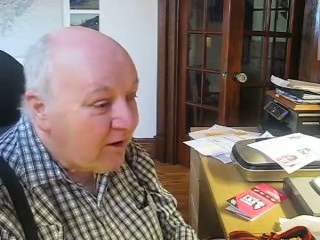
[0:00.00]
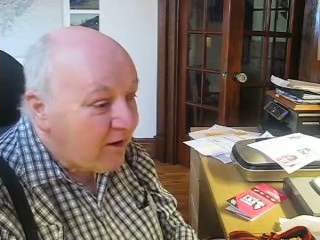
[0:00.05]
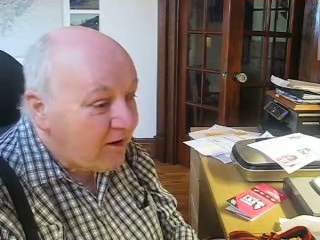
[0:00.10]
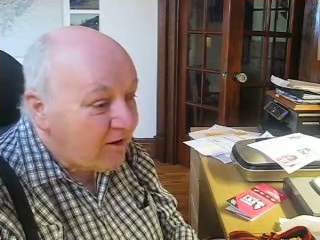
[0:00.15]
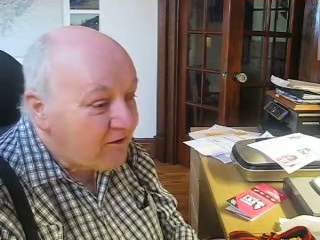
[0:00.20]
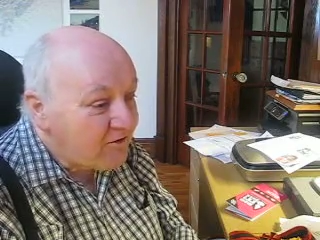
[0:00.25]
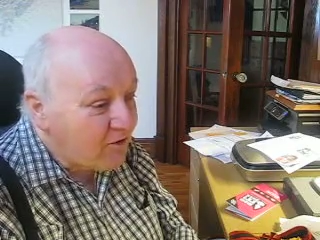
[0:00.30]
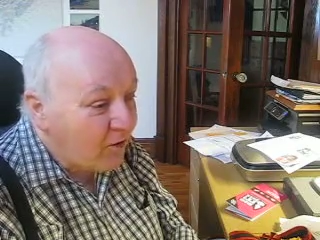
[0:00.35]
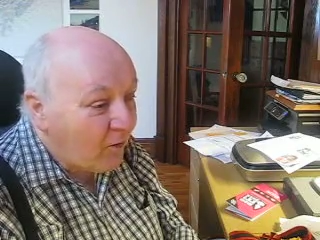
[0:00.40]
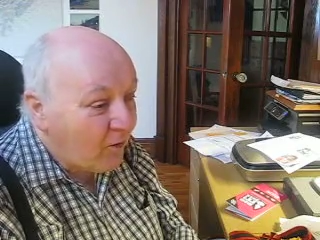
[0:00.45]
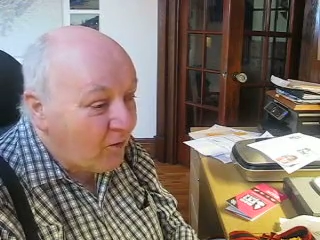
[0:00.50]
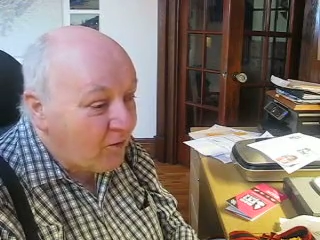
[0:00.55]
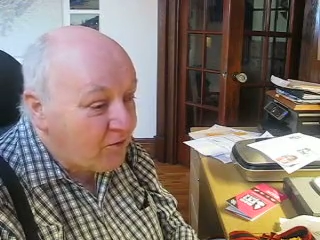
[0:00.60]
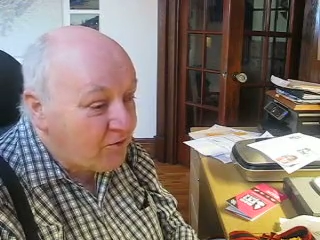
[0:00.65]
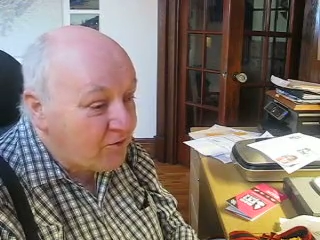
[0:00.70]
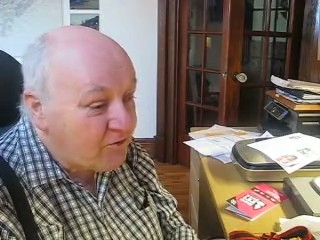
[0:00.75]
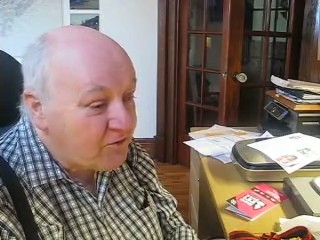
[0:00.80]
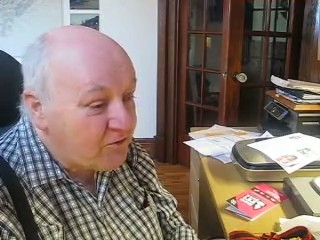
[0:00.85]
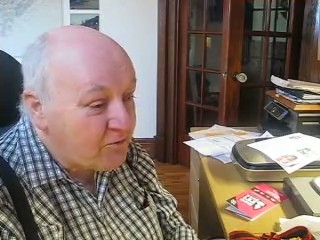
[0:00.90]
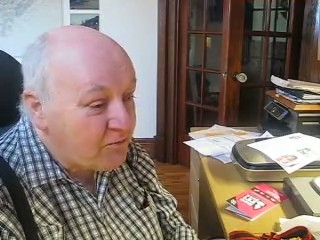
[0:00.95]
it's
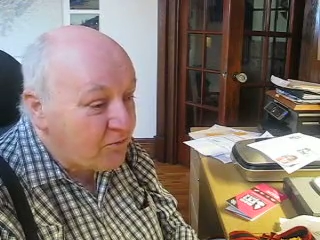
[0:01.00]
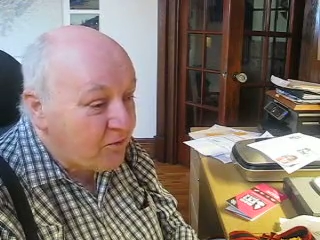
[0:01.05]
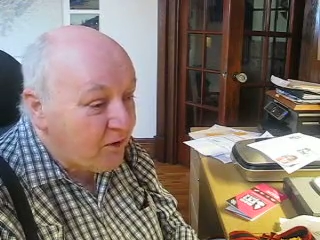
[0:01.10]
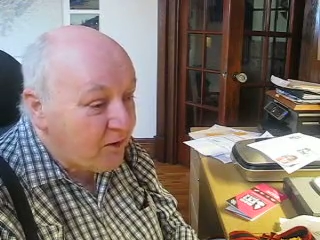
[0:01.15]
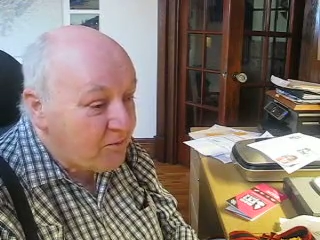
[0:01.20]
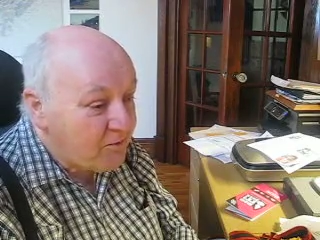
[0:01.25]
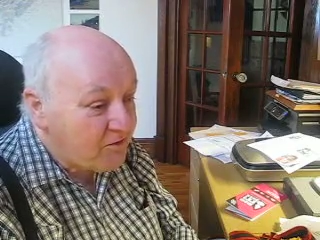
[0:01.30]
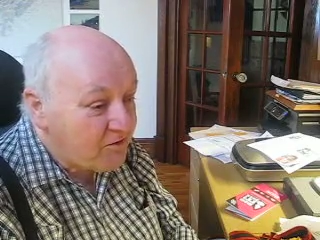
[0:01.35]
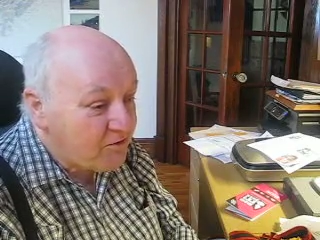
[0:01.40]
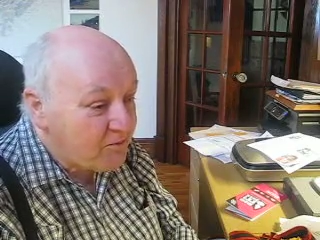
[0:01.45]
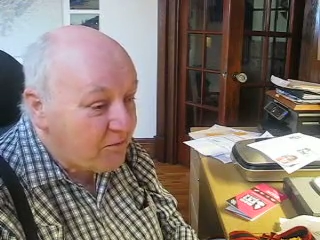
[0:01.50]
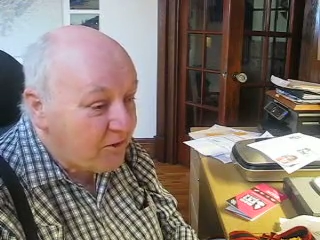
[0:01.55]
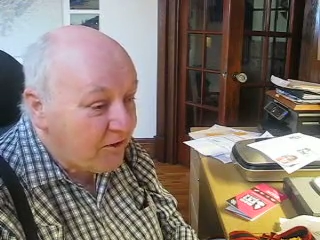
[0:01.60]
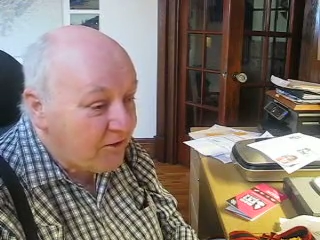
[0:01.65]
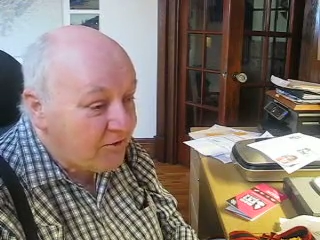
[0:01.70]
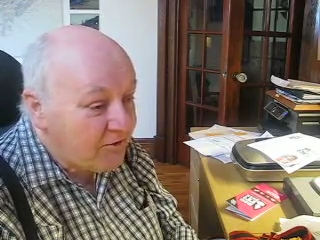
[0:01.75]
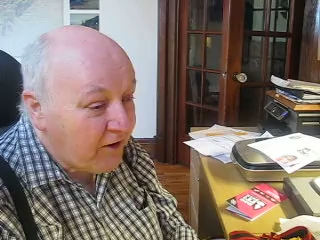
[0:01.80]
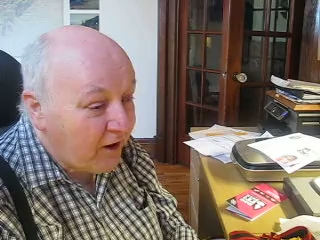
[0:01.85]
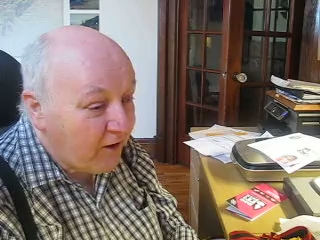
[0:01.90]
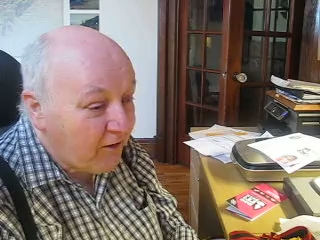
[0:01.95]
Ordo Supremus
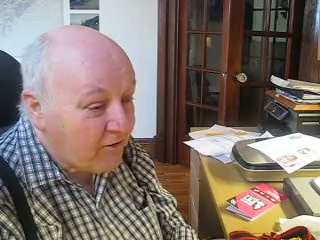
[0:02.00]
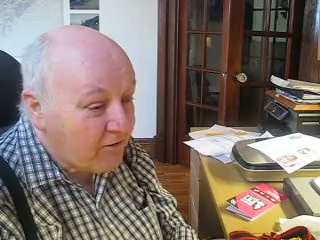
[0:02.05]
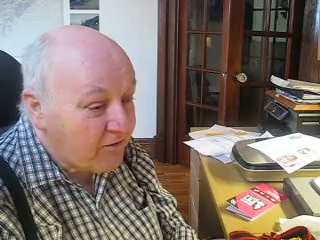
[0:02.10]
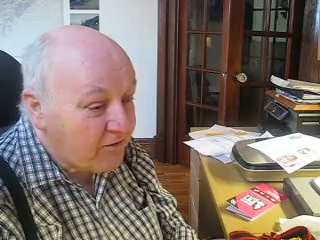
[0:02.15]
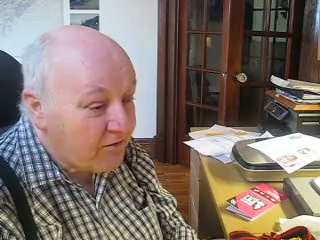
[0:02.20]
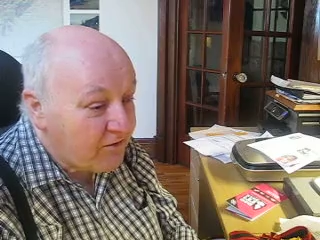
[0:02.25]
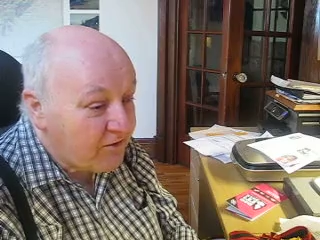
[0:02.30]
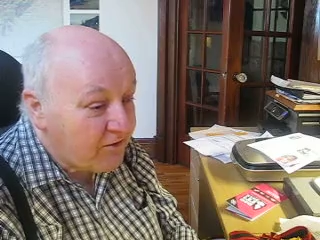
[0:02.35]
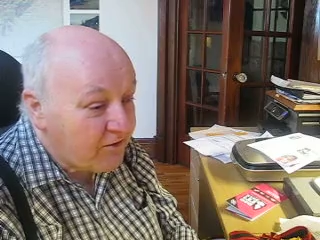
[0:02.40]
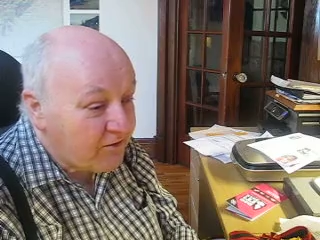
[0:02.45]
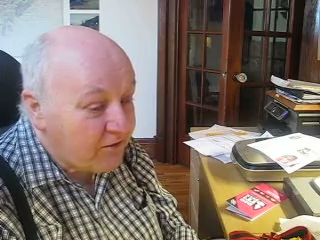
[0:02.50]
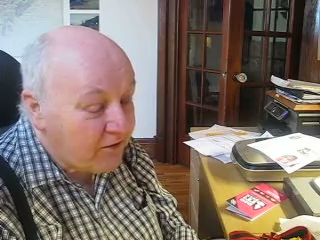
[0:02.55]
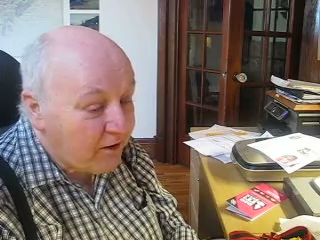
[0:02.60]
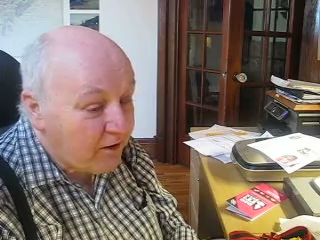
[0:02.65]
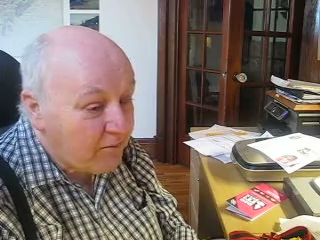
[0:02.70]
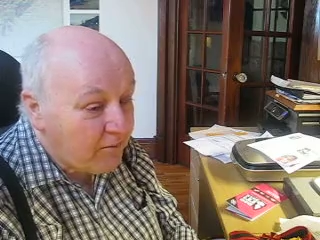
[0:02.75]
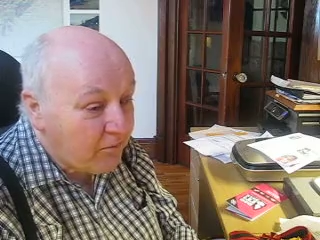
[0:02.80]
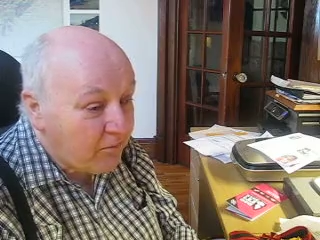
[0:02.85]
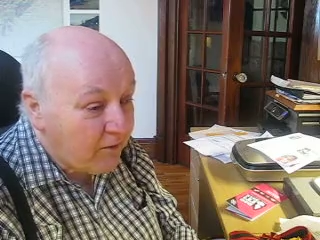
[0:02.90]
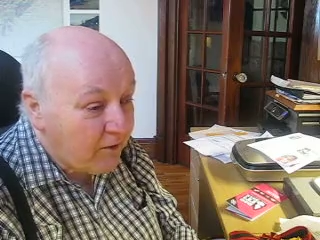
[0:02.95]
Militaris
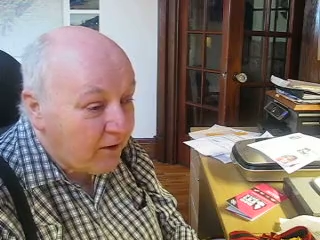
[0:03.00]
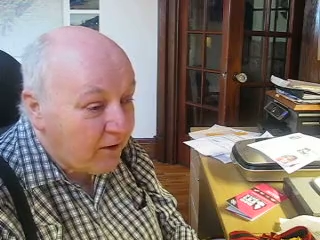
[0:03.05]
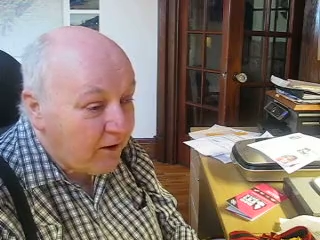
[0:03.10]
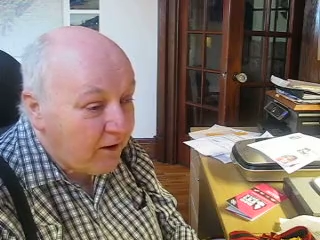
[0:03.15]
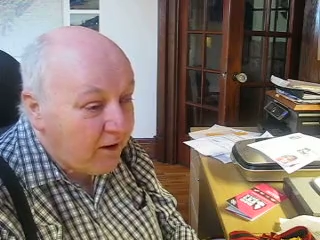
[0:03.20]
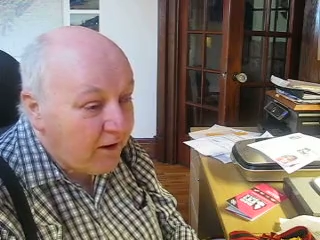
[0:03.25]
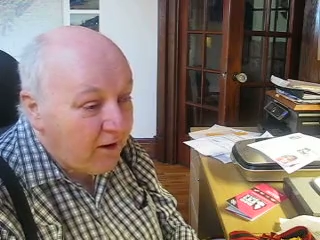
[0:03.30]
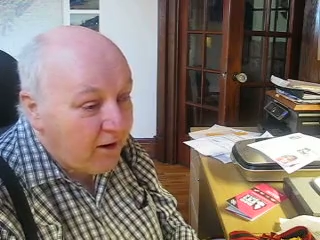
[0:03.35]
Templari